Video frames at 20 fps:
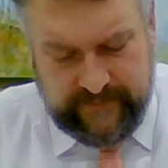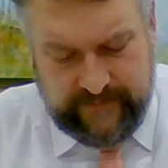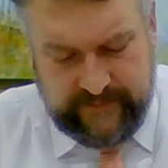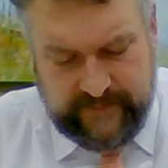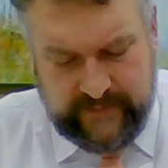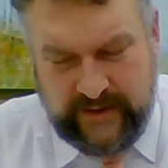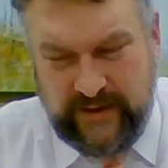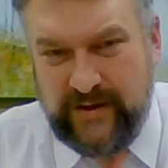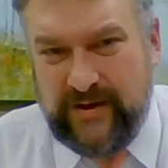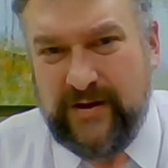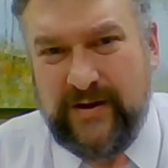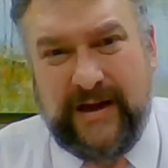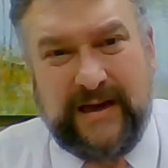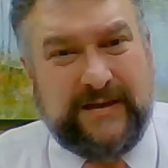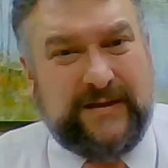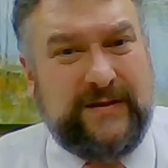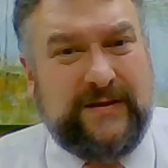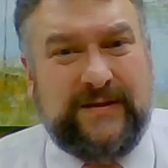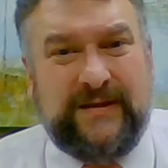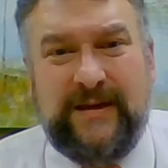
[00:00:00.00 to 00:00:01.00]
And you could
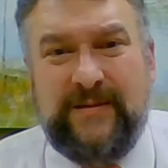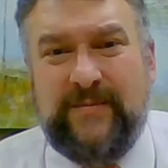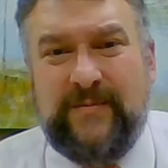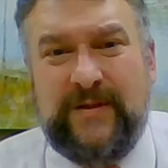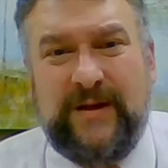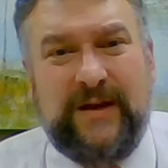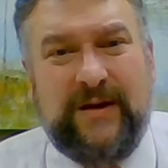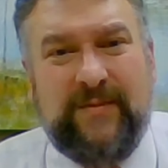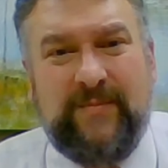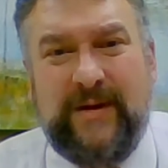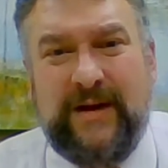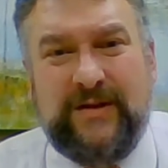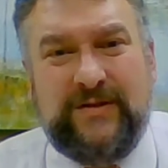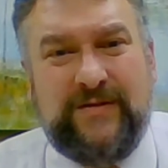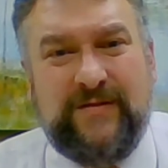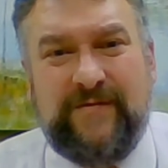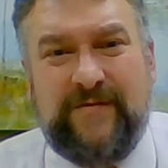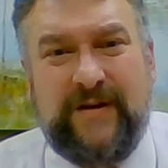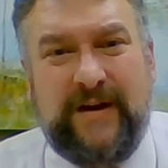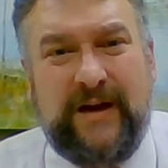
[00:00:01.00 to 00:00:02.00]
ask the same thing
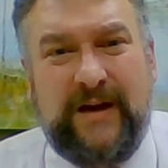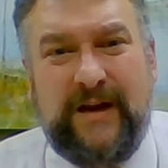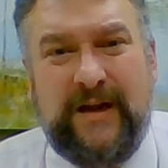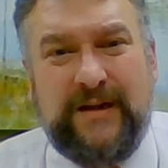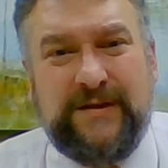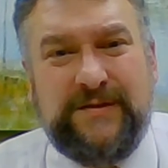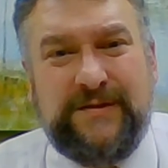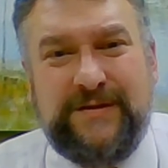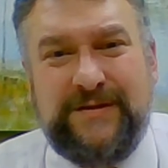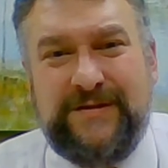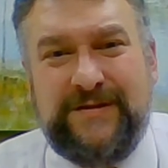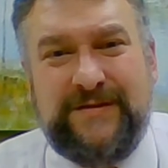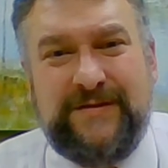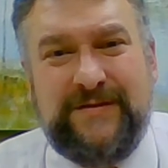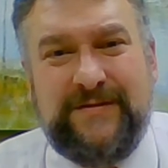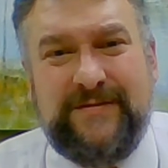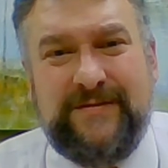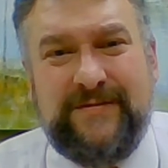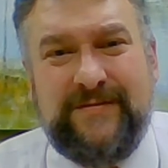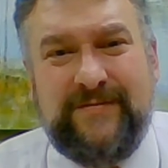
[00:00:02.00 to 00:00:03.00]
about your finances.
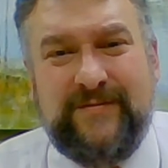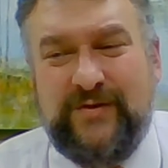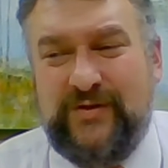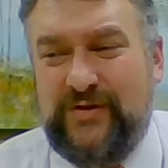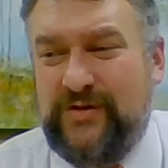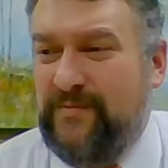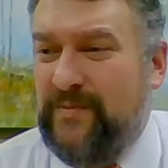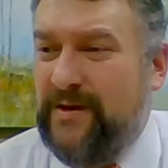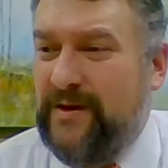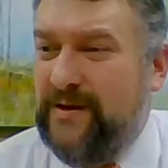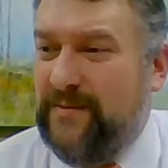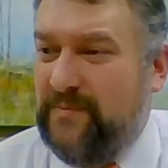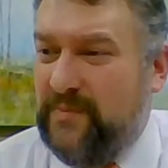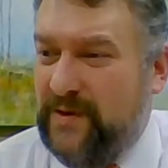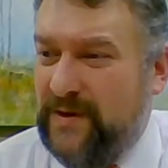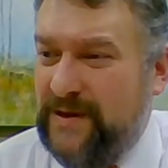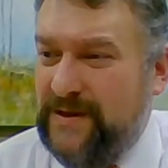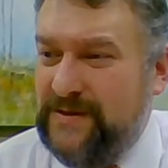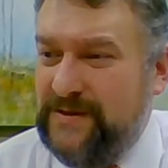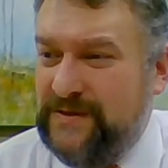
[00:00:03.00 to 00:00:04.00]
Would you be a
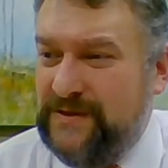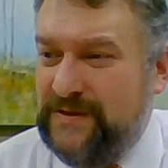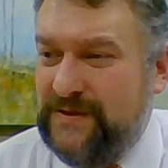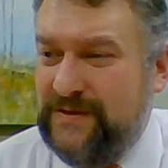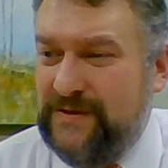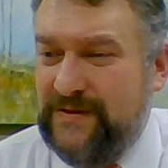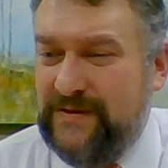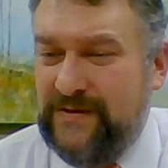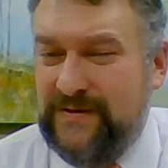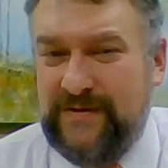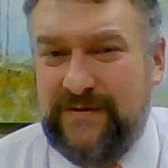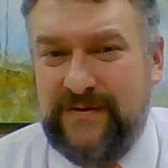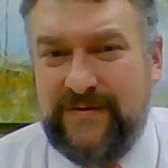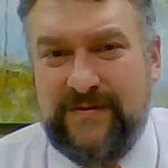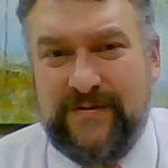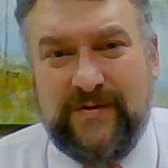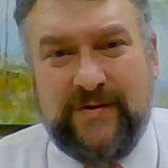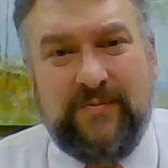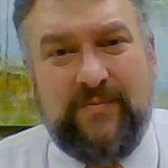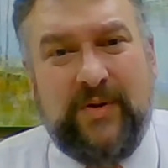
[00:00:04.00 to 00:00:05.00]
prince
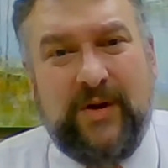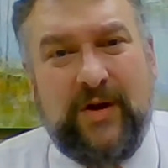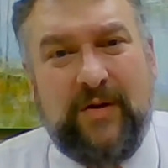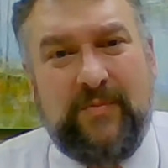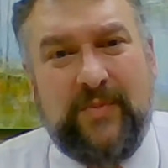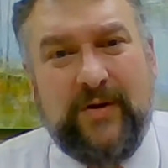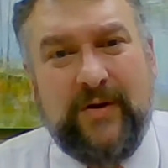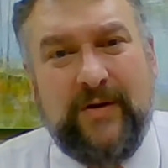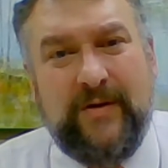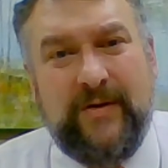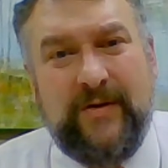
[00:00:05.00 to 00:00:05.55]
or a pauper?